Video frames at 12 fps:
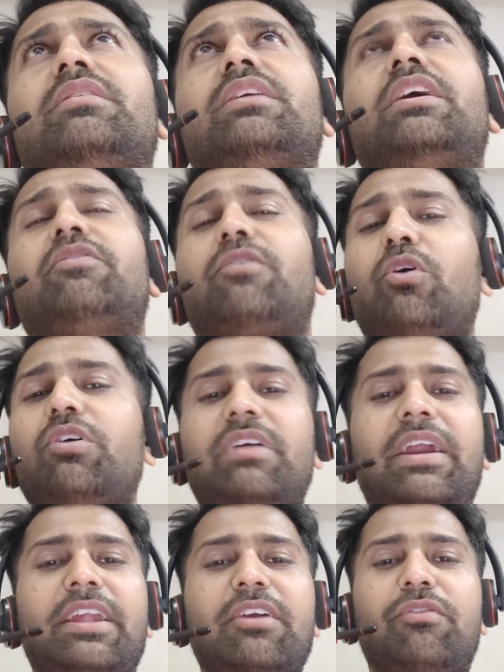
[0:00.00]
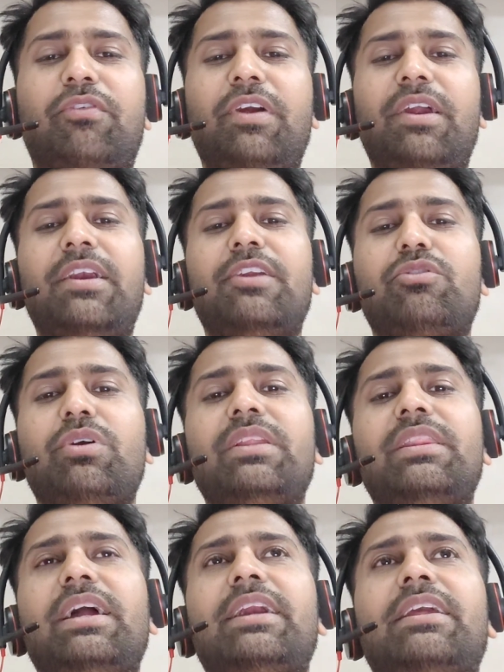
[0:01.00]
that flow is getting failed. So
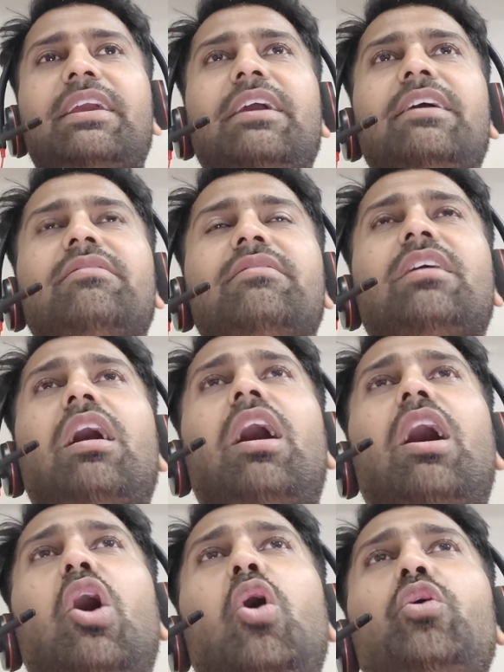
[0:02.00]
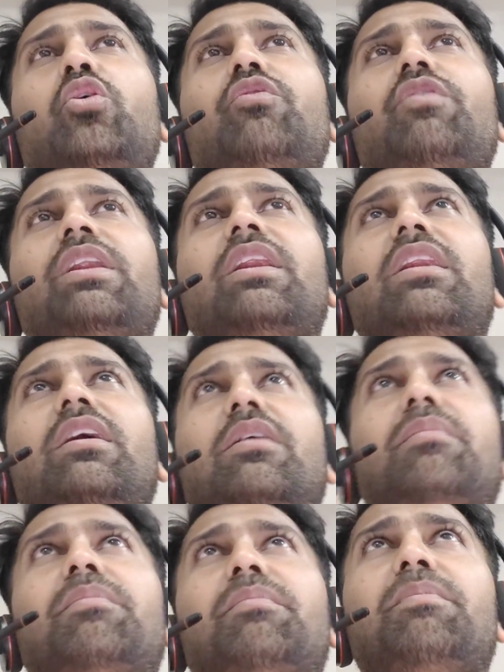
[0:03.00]
in that case, how you will
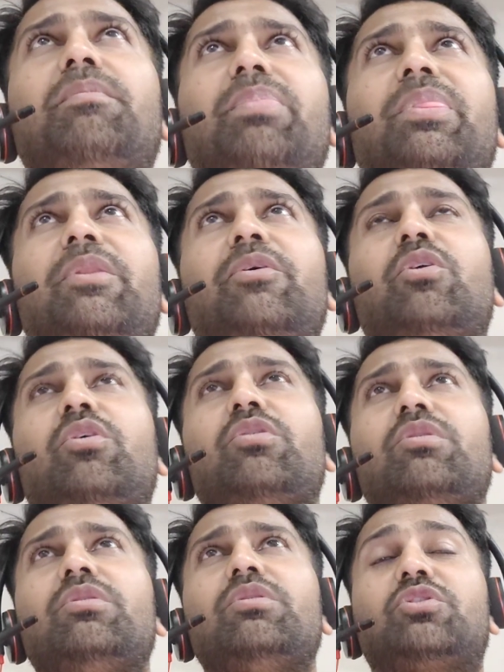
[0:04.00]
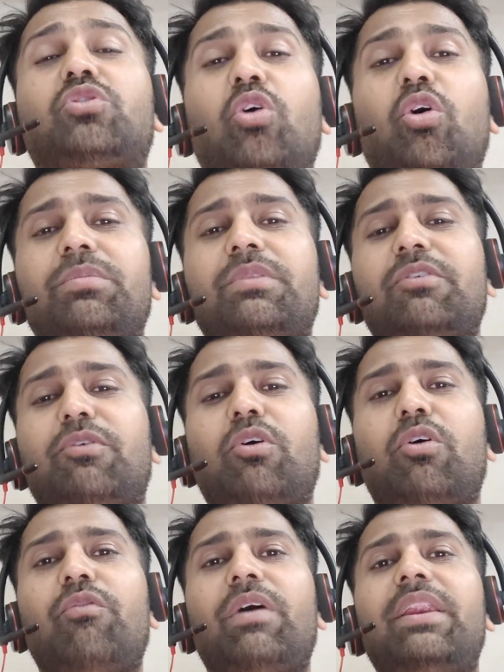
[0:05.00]
stop the
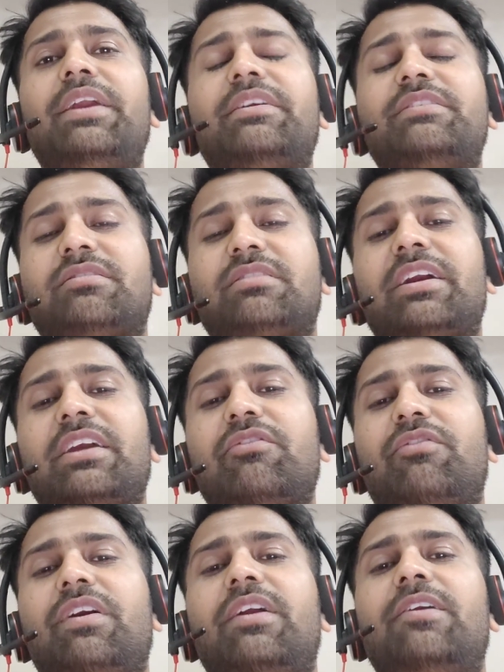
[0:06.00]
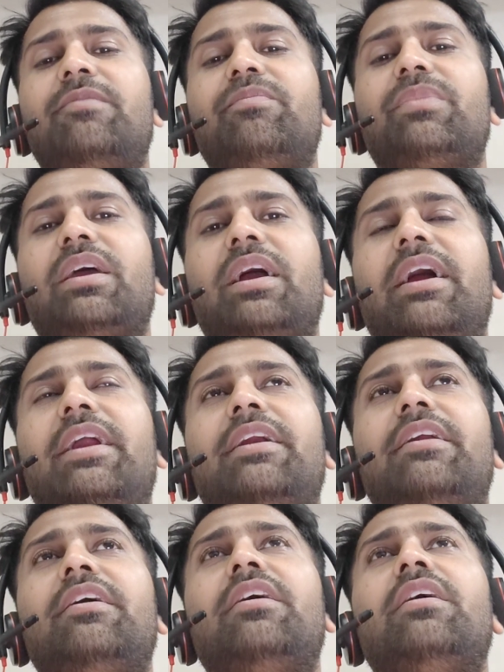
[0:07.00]
flow when it just getting failed,
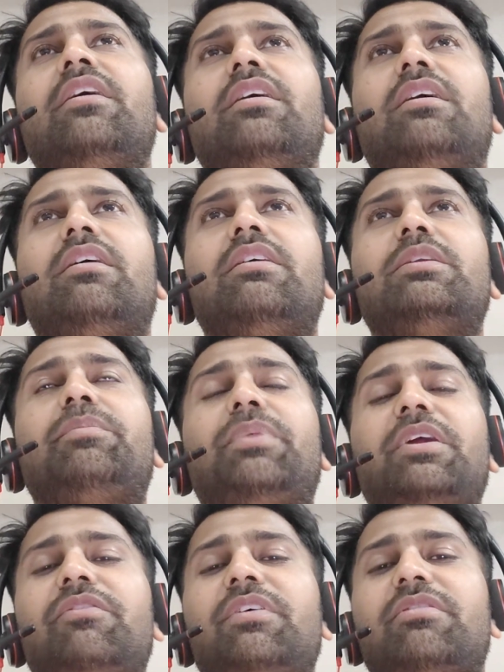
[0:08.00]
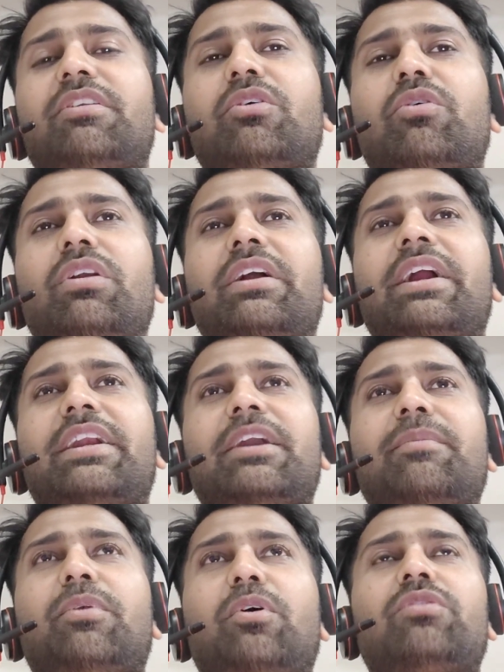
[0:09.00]
and the previous record is
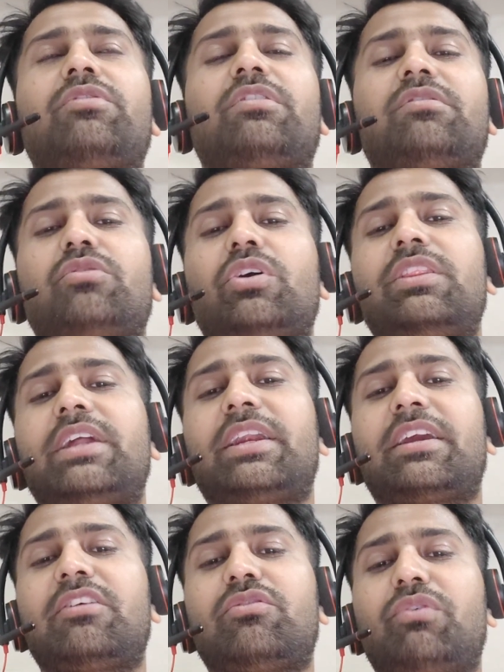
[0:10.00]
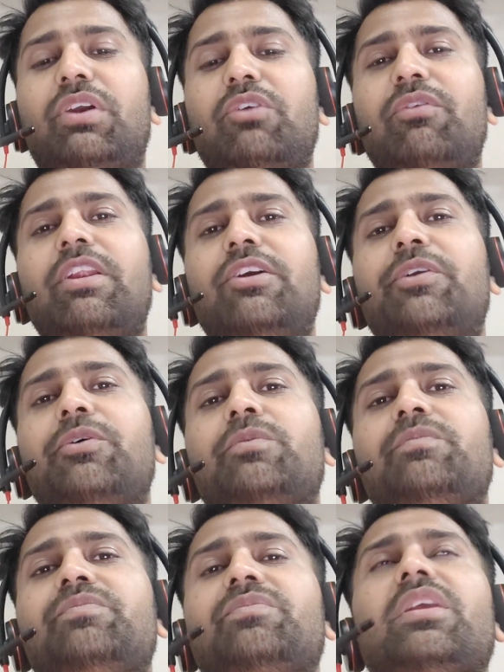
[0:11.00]
getting processed. So in that case, what will you
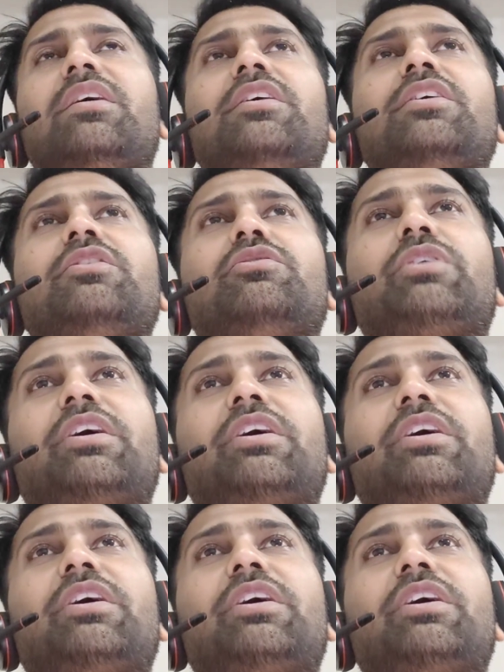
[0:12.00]
do? So